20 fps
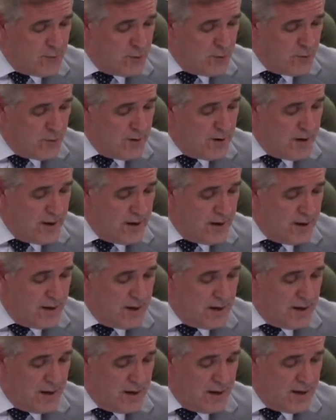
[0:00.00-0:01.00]
for
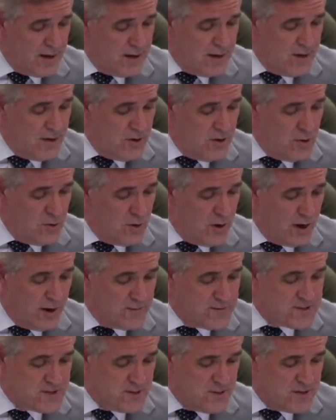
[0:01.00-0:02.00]
a new
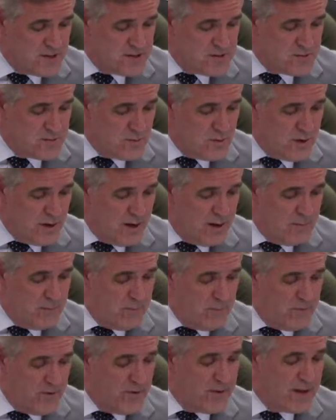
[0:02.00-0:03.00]
officer that's
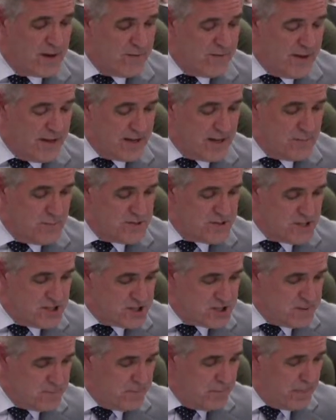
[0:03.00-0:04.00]
filling a vacant
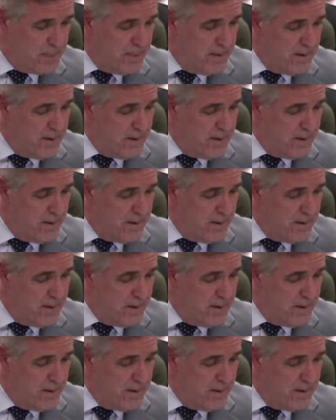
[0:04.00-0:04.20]
position.